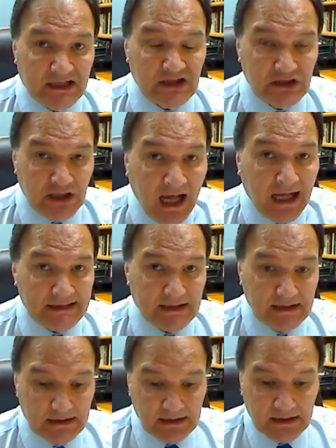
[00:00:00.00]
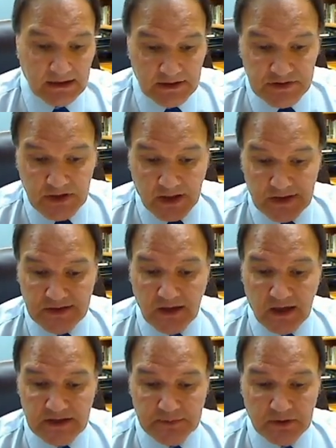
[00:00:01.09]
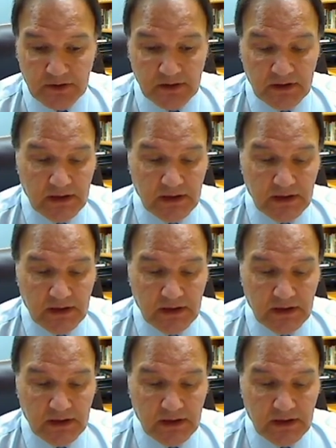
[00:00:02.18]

a lot in John's Gospel.